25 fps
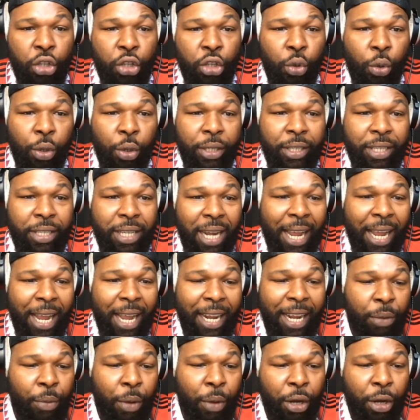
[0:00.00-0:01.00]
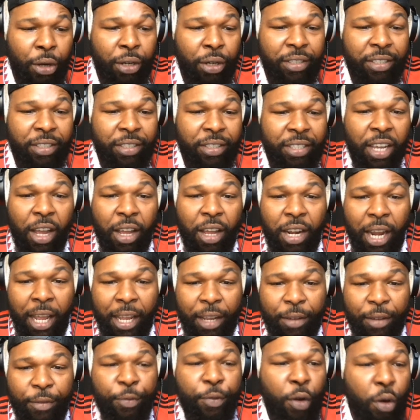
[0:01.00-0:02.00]
so it's likely we're going to see a
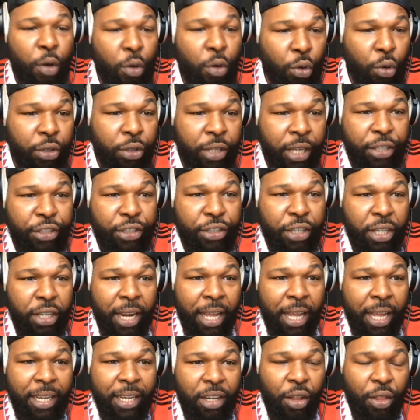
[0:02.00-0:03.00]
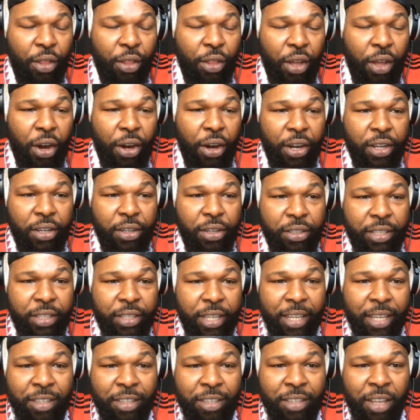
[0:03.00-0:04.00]
like full rotation, like the other article
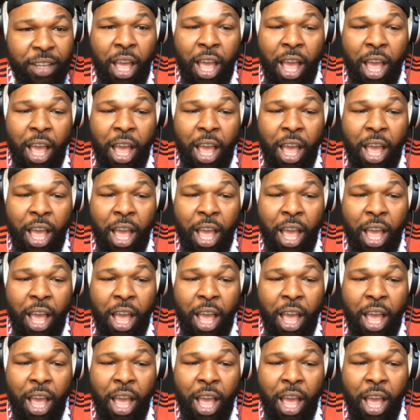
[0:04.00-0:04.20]
says.